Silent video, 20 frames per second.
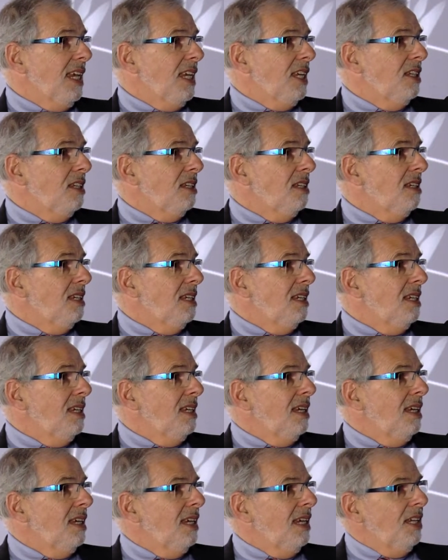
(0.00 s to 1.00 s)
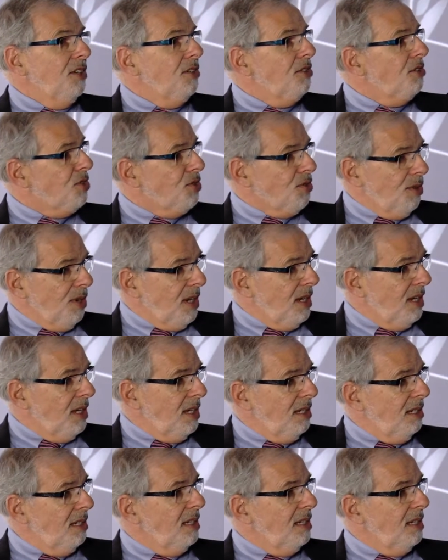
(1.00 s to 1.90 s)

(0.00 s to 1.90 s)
in industry,